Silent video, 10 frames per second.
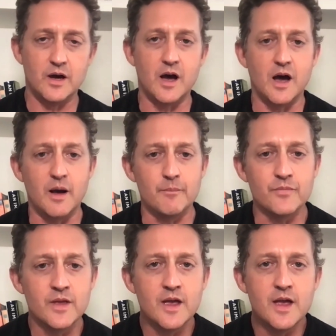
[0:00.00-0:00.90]

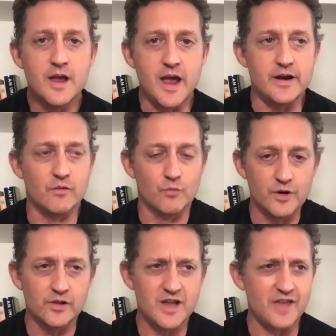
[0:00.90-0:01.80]
Um, and it
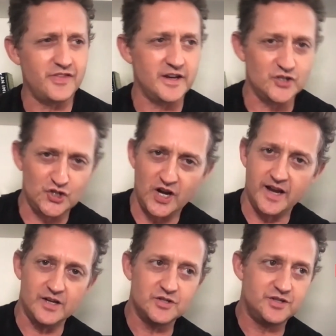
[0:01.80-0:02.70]
really, I think,
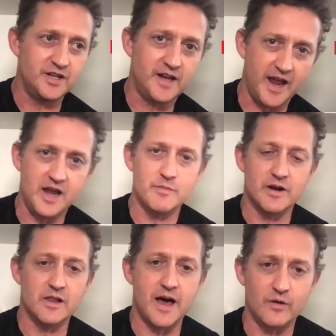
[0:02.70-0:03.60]
changed the game in
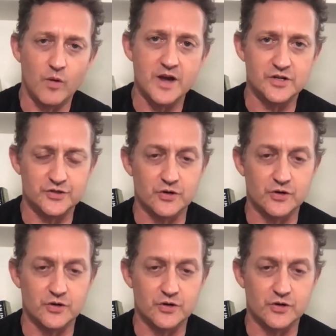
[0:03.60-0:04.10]
a lot of ways.